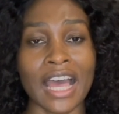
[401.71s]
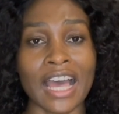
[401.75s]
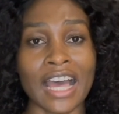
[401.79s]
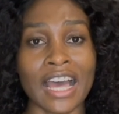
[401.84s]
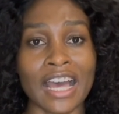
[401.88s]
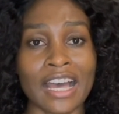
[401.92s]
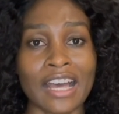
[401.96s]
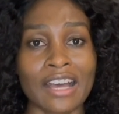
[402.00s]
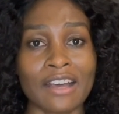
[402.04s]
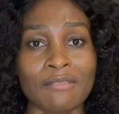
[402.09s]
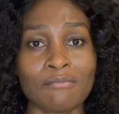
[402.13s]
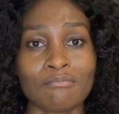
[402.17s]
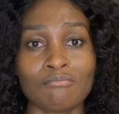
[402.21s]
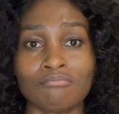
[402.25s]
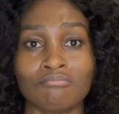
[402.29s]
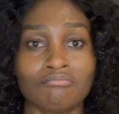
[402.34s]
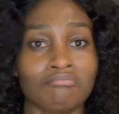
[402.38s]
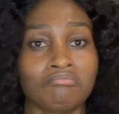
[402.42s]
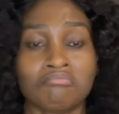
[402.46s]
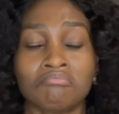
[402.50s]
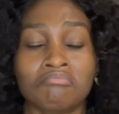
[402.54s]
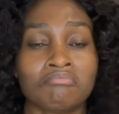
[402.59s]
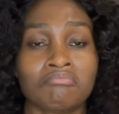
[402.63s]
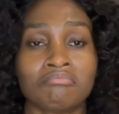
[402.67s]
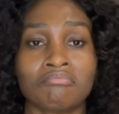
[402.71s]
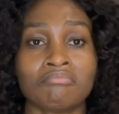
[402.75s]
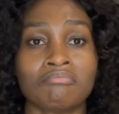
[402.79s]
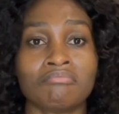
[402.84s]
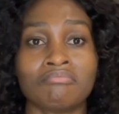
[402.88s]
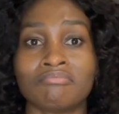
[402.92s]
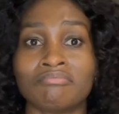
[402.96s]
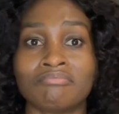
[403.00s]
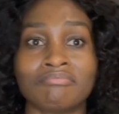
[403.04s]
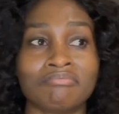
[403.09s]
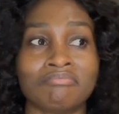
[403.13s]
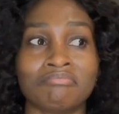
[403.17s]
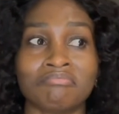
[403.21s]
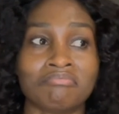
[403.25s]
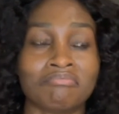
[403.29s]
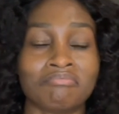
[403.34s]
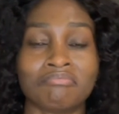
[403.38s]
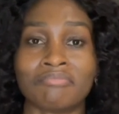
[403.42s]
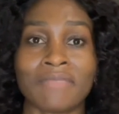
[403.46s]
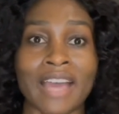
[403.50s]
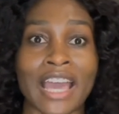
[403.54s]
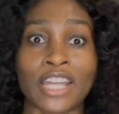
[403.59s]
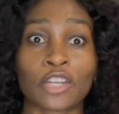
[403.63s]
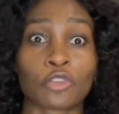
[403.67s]

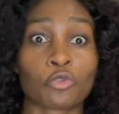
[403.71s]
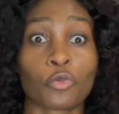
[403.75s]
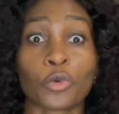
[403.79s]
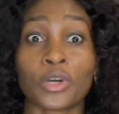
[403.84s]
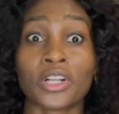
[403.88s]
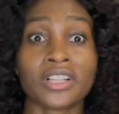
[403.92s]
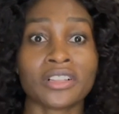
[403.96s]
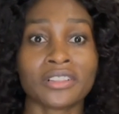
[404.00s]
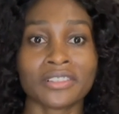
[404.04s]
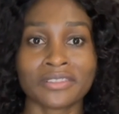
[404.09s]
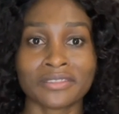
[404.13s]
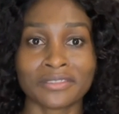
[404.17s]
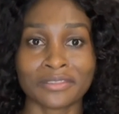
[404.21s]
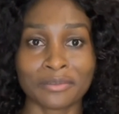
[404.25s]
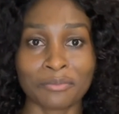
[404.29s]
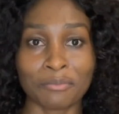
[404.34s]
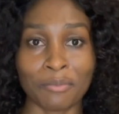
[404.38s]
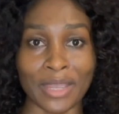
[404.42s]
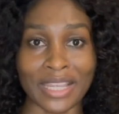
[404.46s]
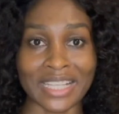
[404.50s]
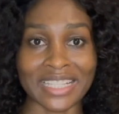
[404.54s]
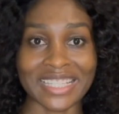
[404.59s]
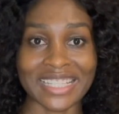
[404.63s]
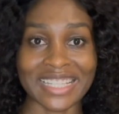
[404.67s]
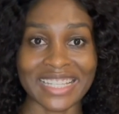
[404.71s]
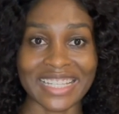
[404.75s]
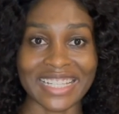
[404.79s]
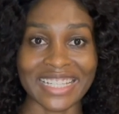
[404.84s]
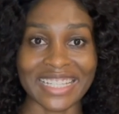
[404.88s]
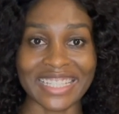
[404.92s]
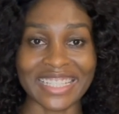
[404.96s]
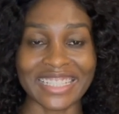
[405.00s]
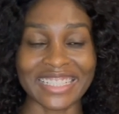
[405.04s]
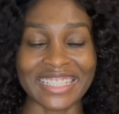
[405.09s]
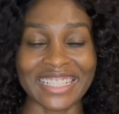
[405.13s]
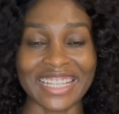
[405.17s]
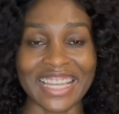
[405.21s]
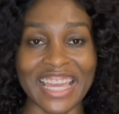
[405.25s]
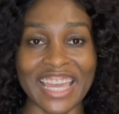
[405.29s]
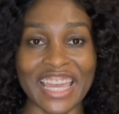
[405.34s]
at will, basically.